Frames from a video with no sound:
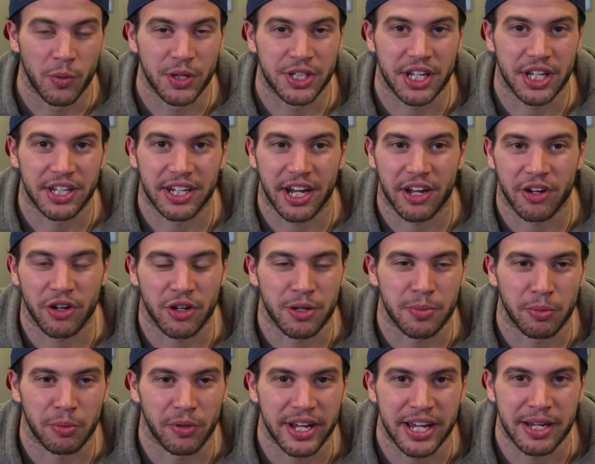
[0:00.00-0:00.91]
sit together on the
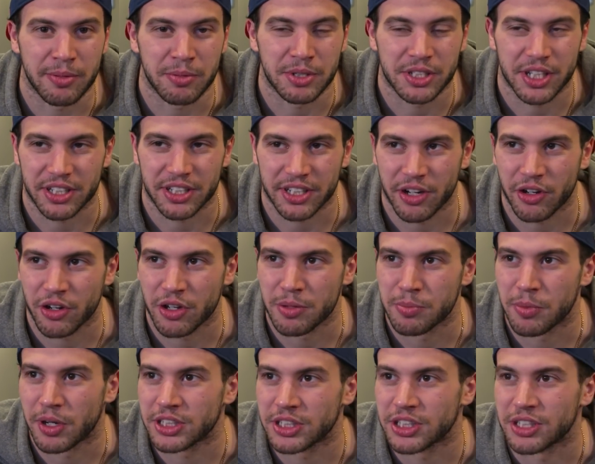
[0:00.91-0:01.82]
plane, we sit together on the
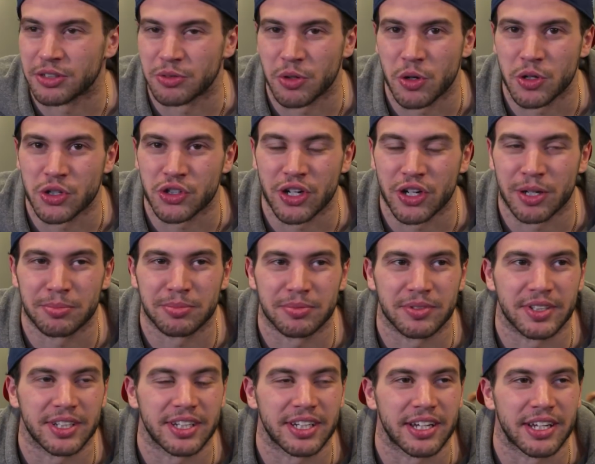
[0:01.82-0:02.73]
bus on the road trip,
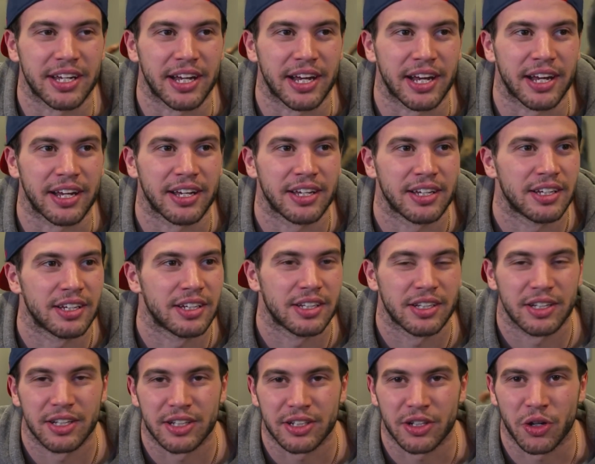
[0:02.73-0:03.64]
and uh,
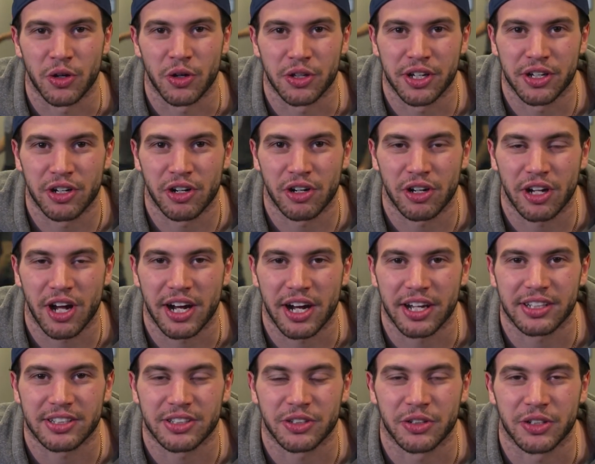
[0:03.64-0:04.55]
go to dinner a
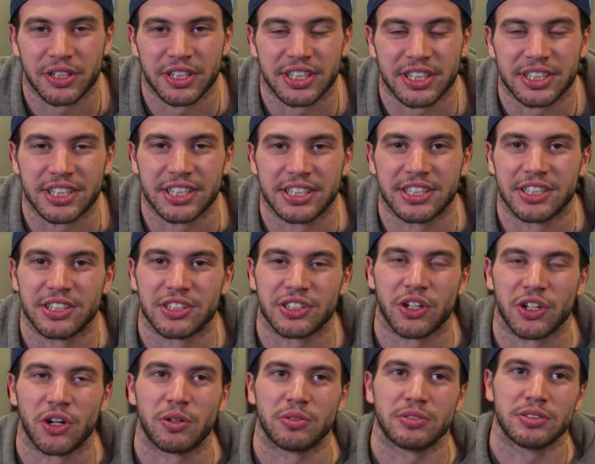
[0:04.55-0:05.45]
lot during the season.
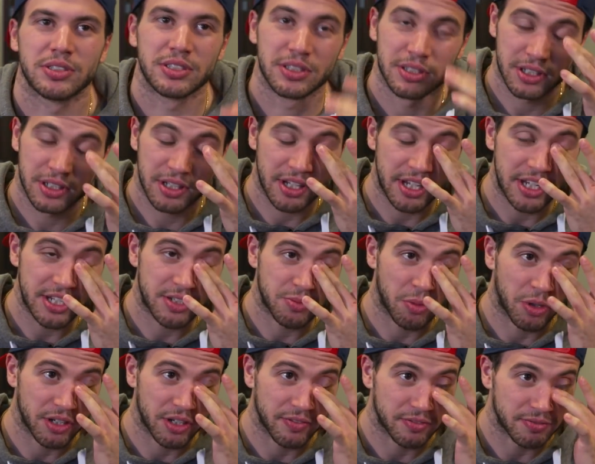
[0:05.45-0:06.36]
So he's
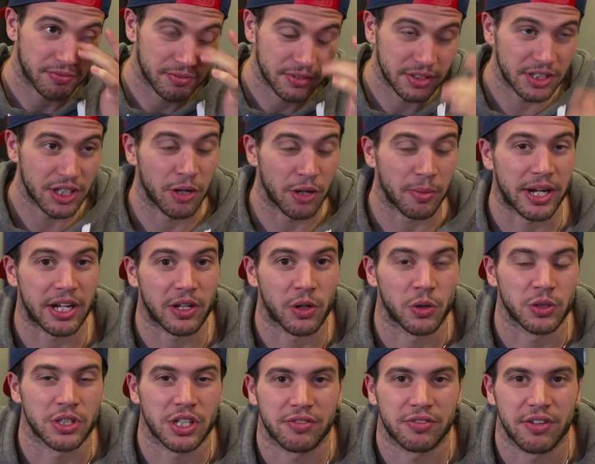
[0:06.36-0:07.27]
one of you know my
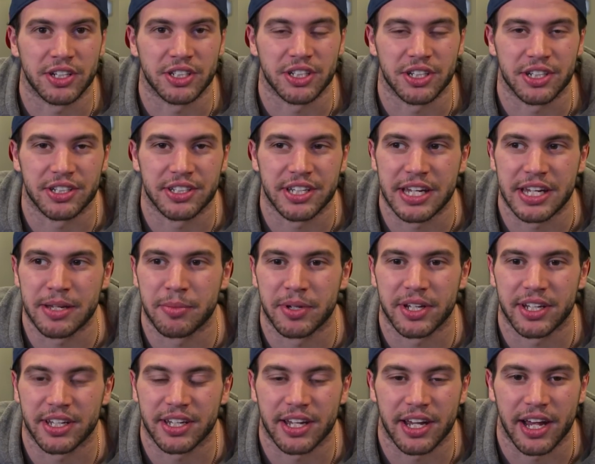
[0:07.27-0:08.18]
closest friends in the team,
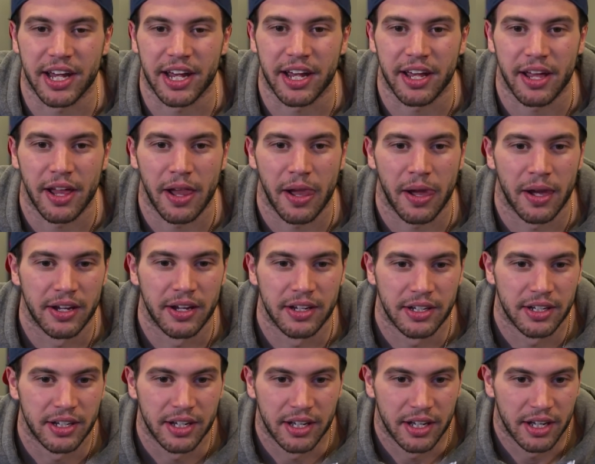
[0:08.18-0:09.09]
and uh,
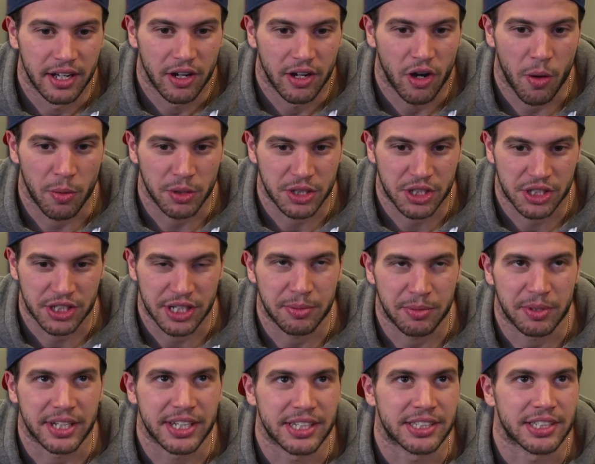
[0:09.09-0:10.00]
almost the same
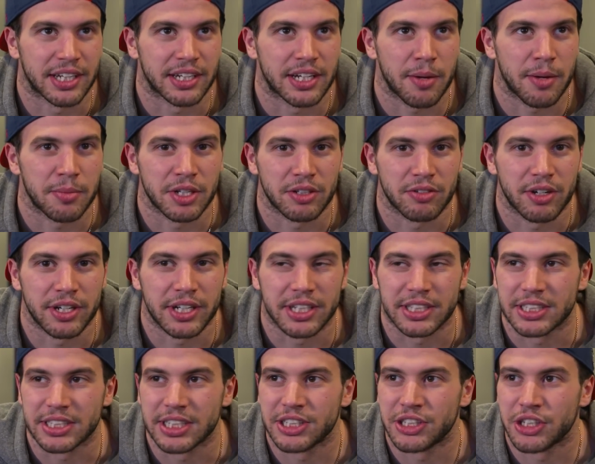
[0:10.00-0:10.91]
thing he said. Coming to the rink,
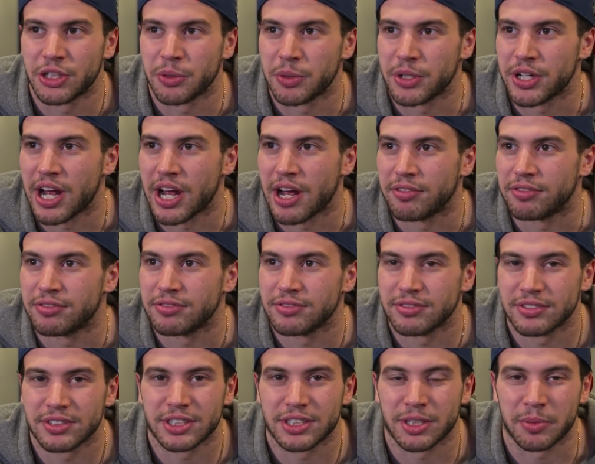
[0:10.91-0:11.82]
it's easier when you have
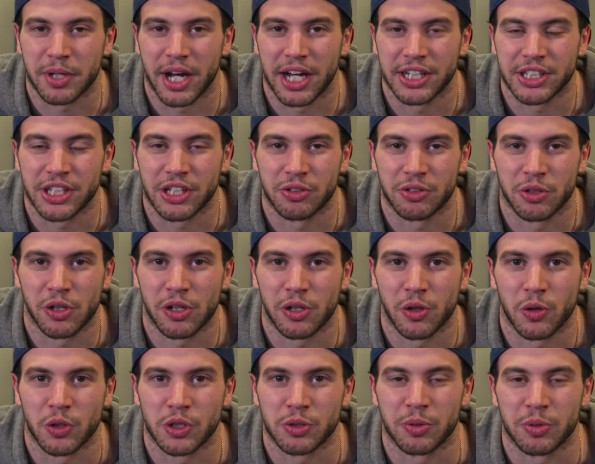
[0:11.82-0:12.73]
some guys that you're real
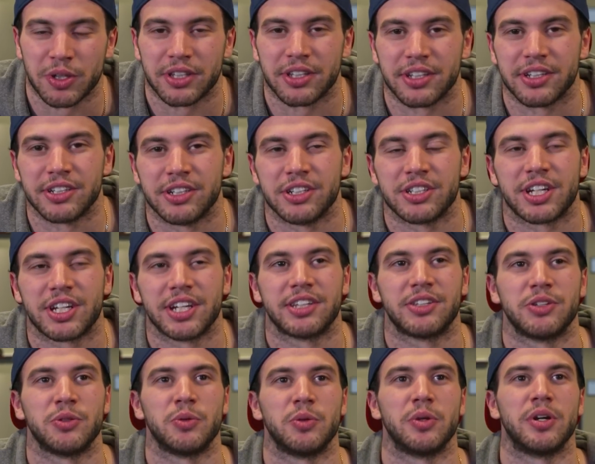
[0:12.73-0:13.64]
close with, and you just get
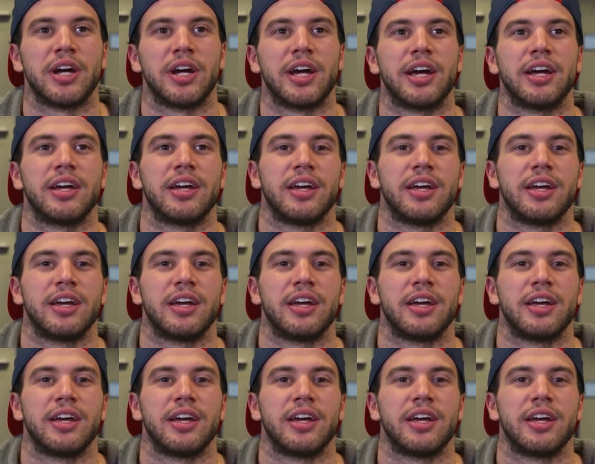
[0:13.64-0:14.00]
to uh,